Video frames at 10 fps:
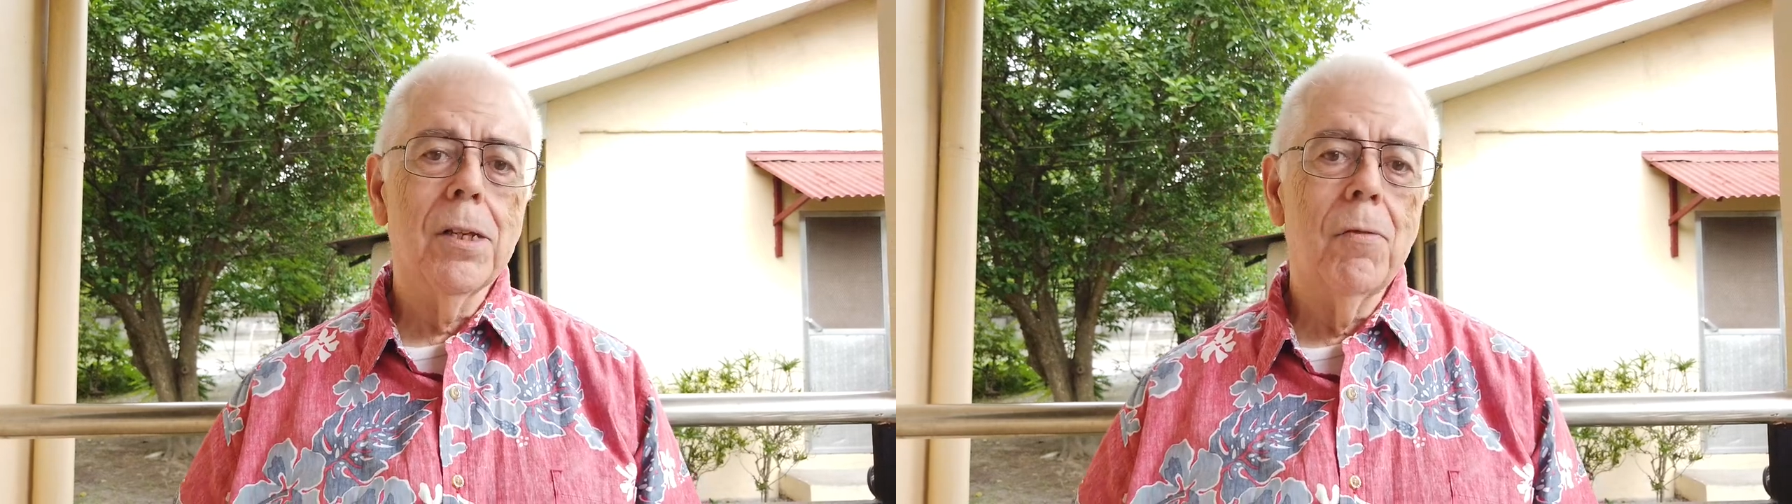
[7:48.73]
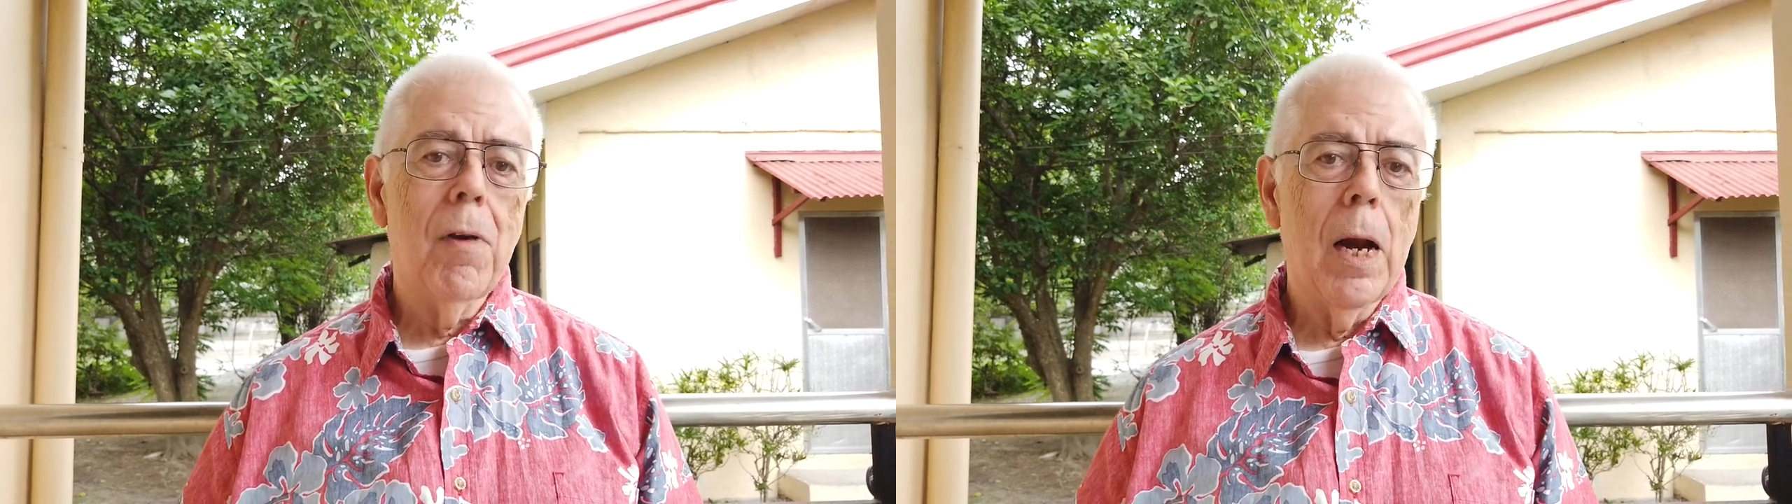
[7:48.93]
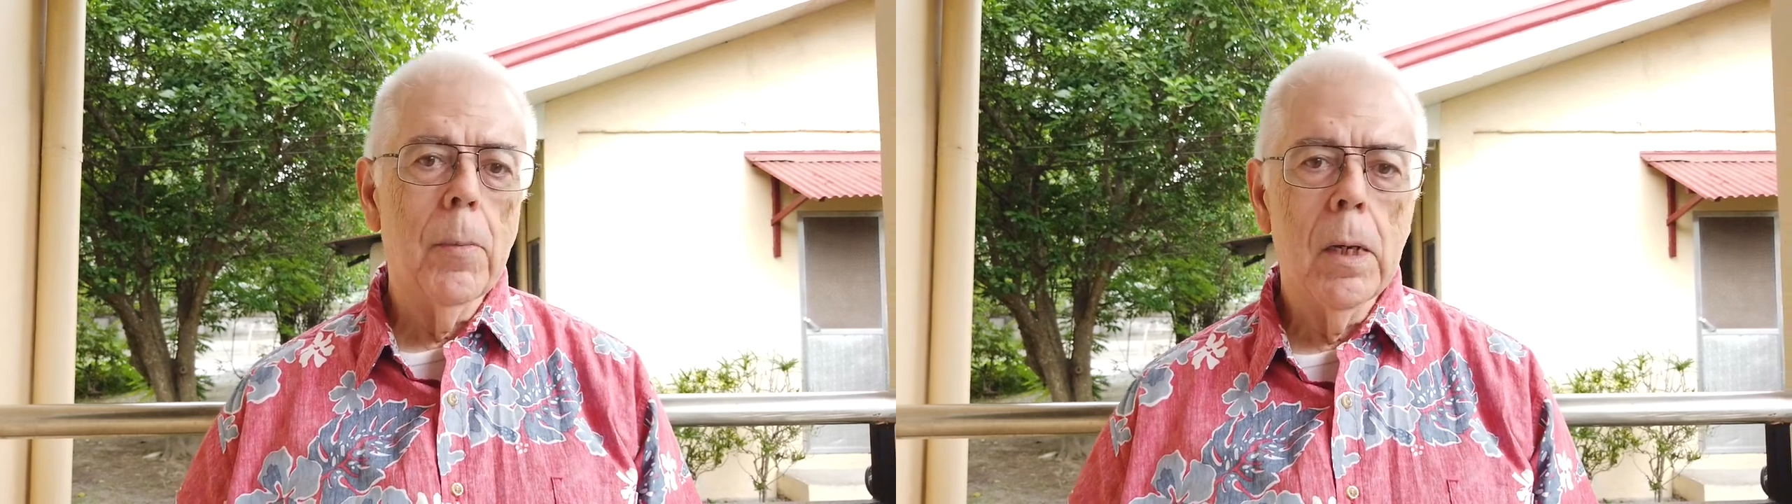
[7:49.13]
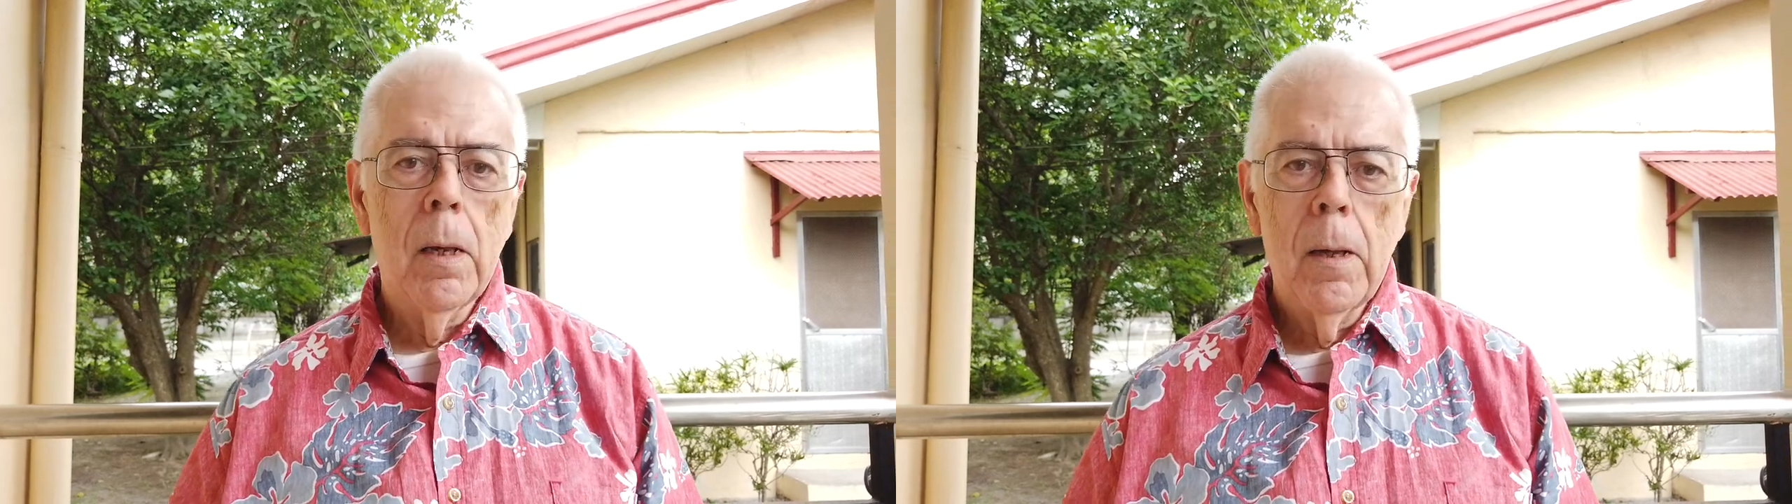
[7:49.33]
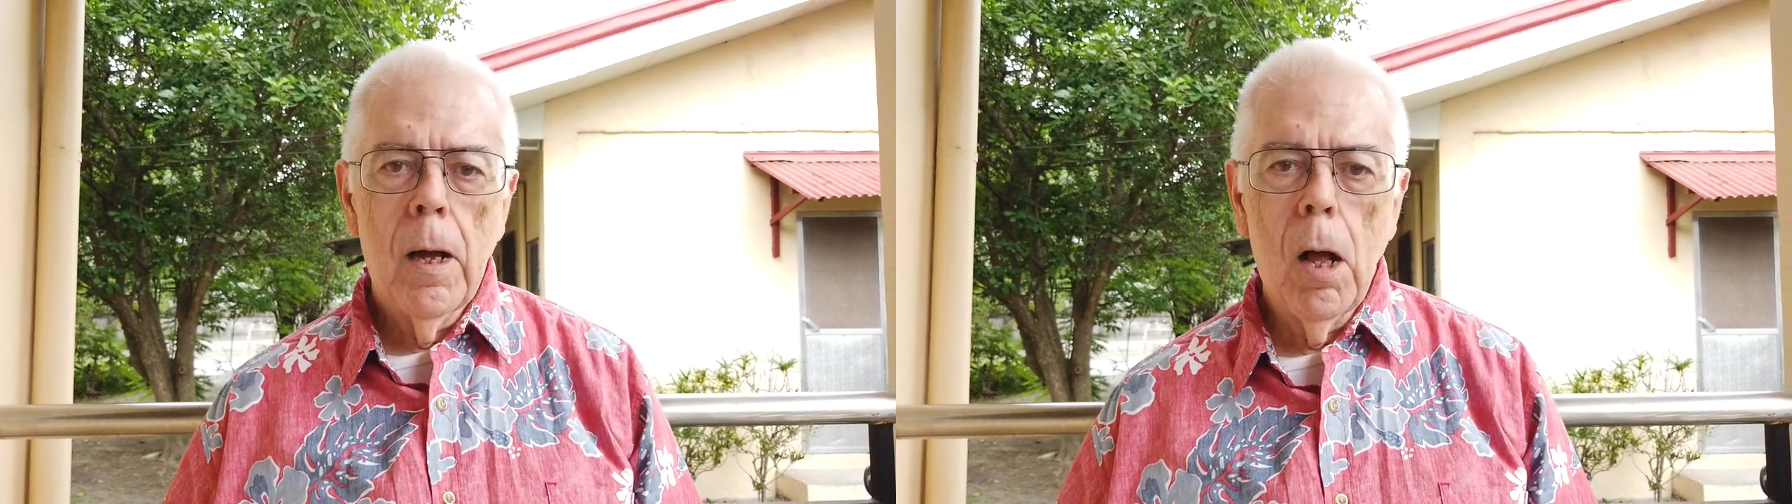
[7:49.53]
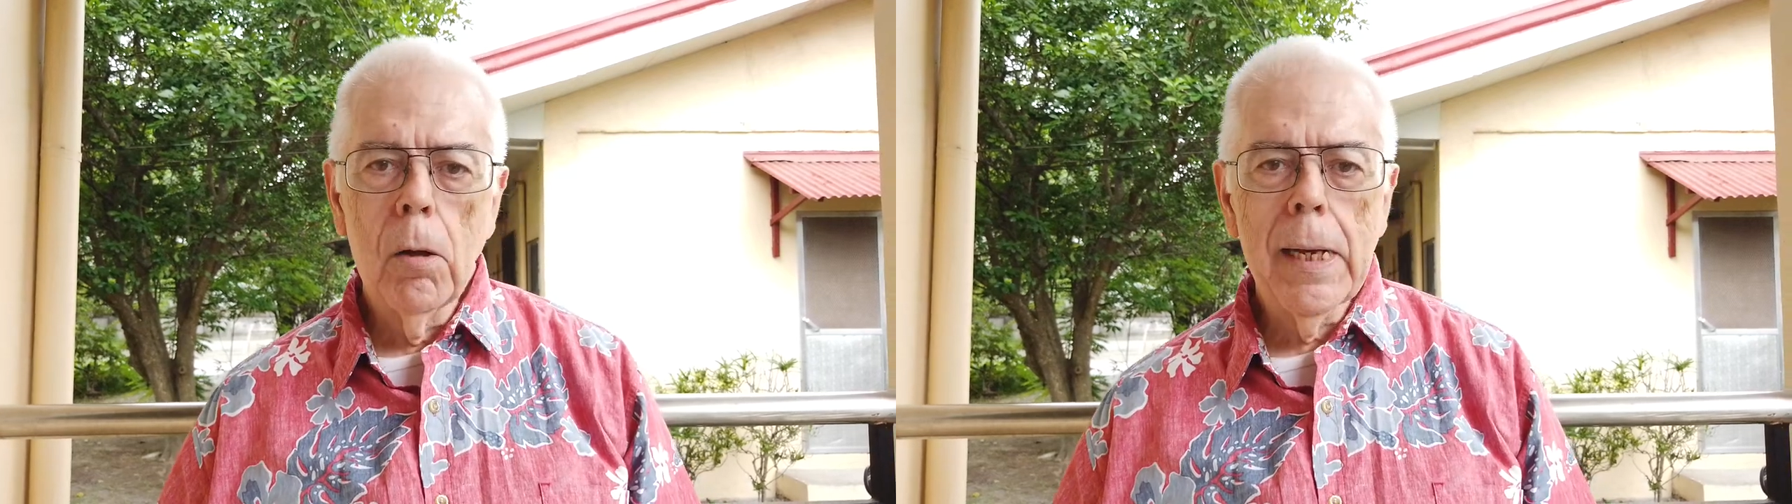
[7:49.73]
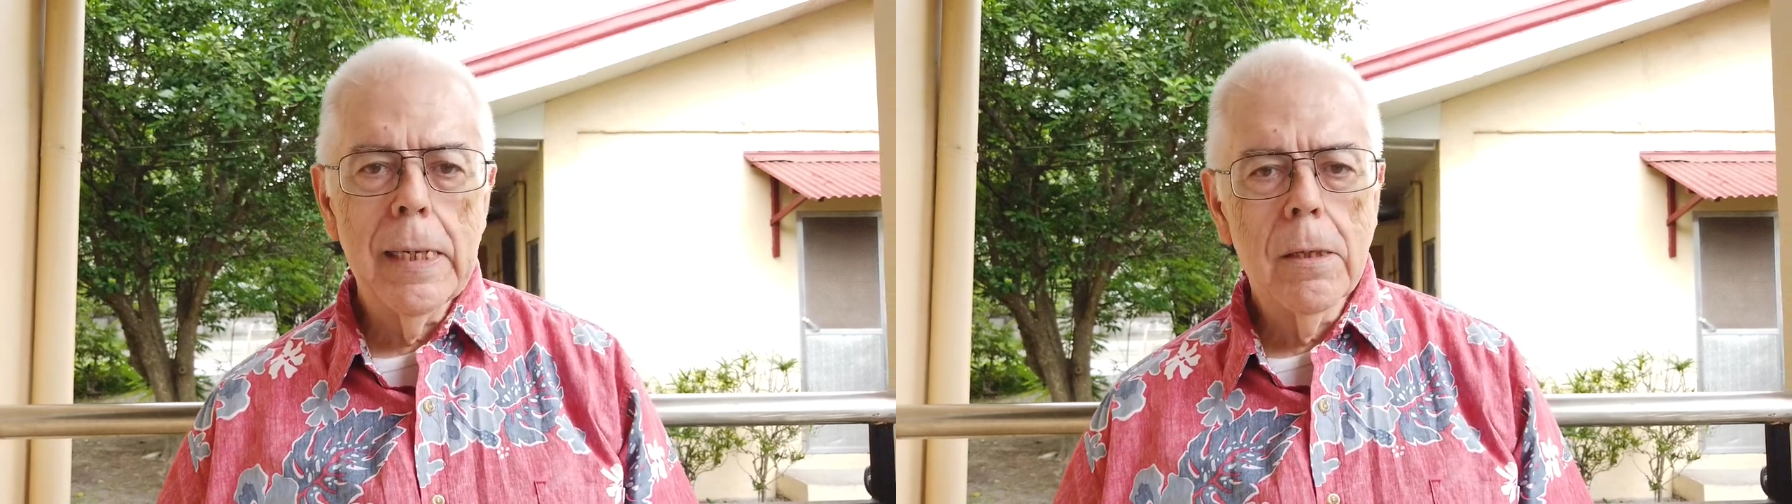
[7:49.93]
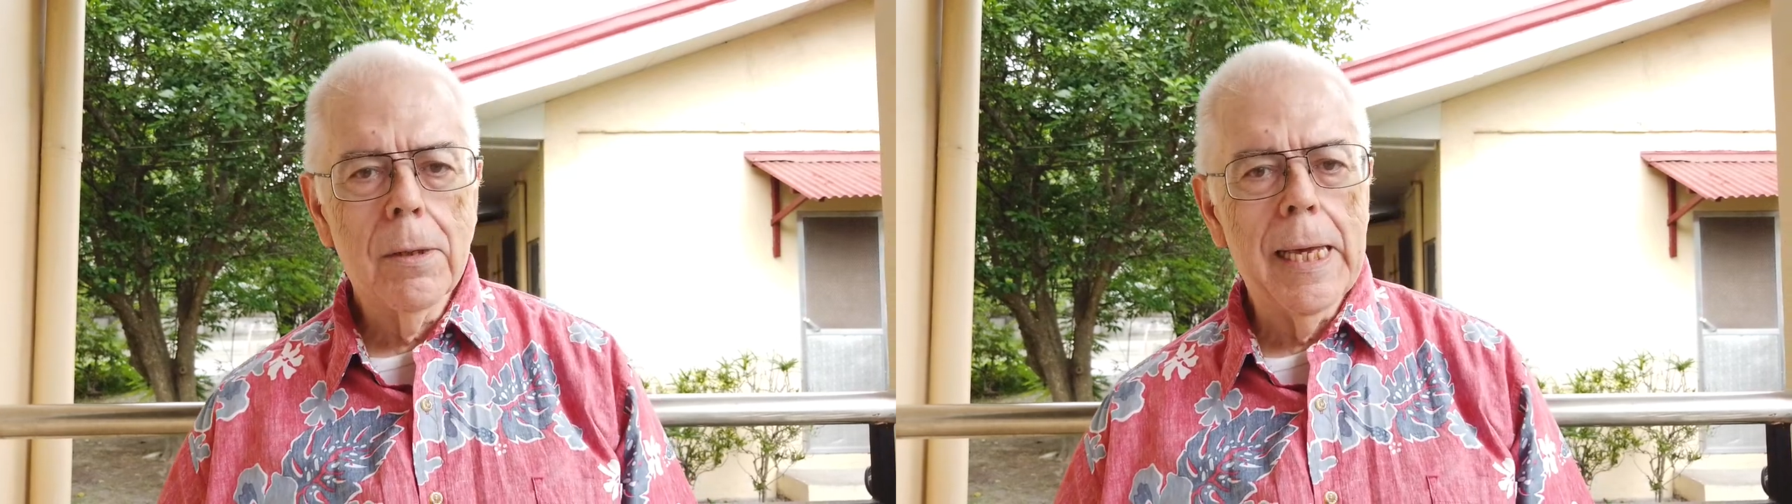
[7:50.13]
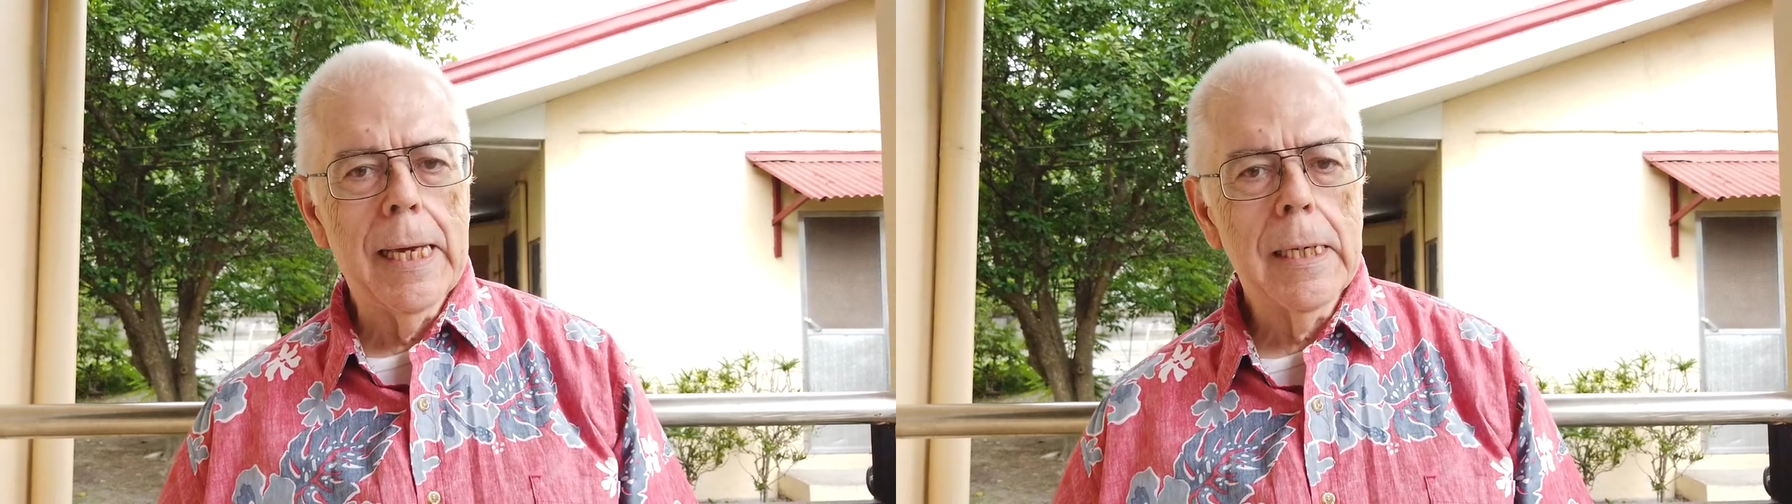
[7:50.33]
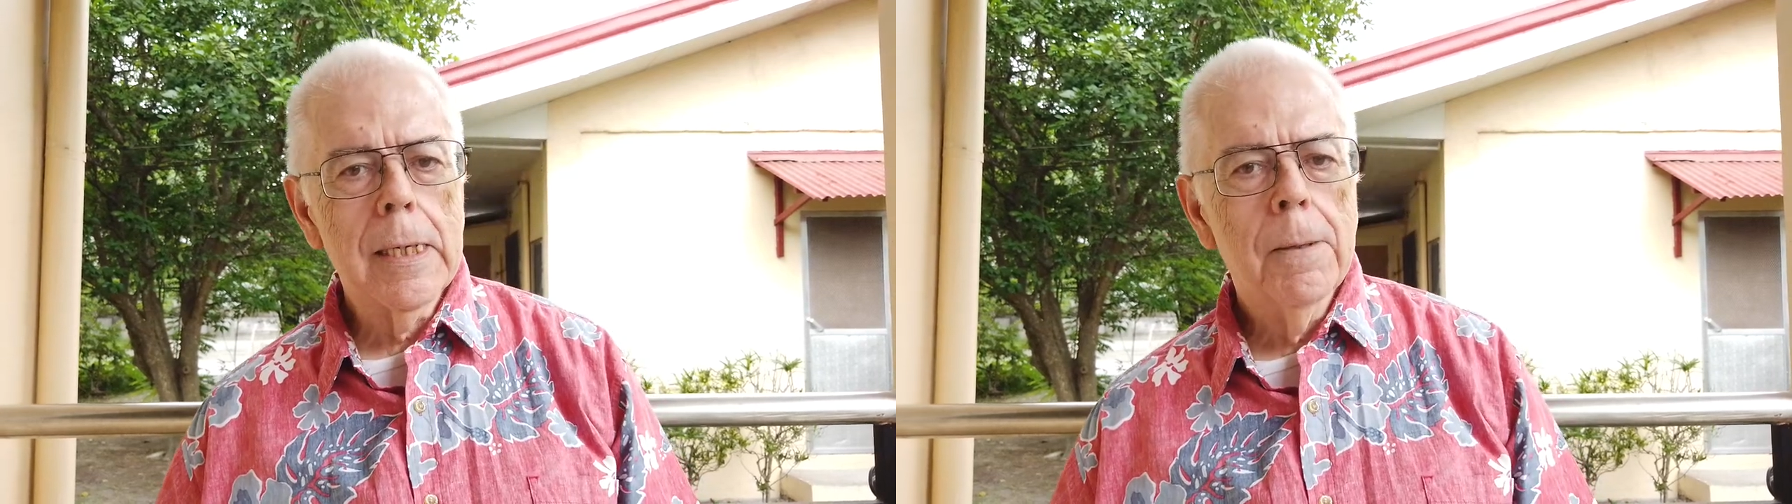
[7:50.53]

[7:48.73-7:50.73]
environment, all kinds of things.